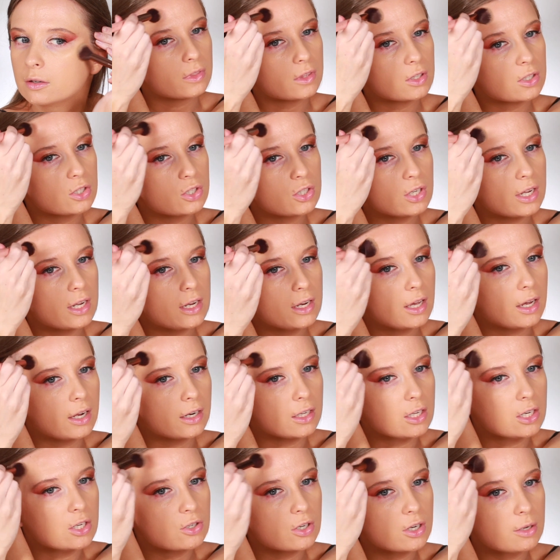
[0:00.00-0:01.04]
The shade
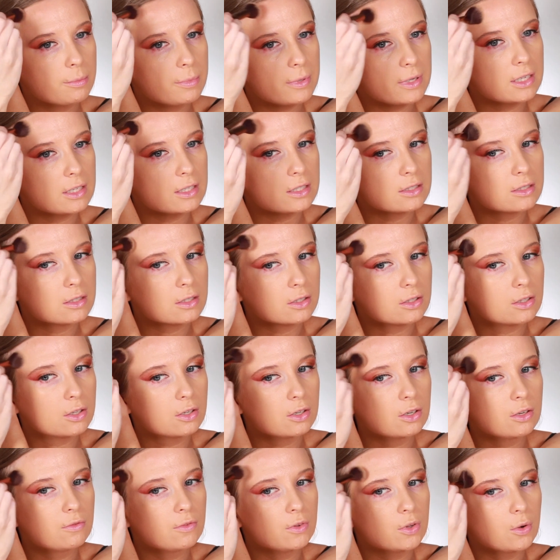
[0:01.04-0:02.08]
Honey Drip is
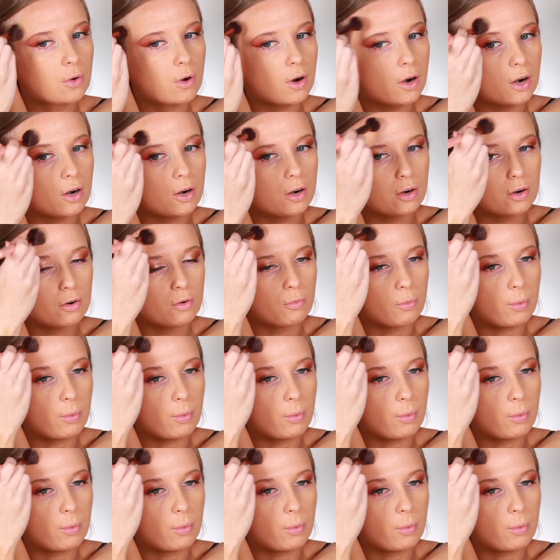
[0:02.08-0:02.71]
good if you are